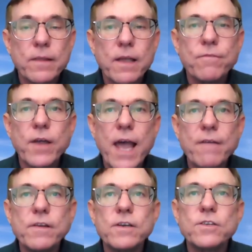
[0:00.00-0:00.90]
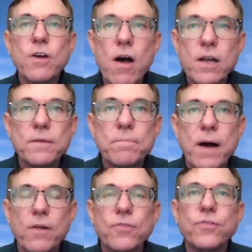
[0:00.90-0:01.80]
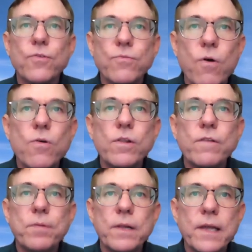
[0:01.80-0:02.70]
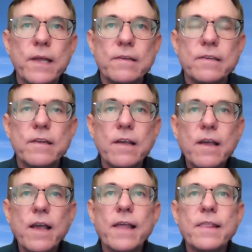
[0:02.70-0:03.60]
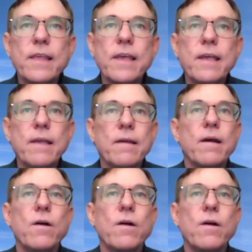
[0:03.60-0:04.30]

if we haven't talked about the role of police and the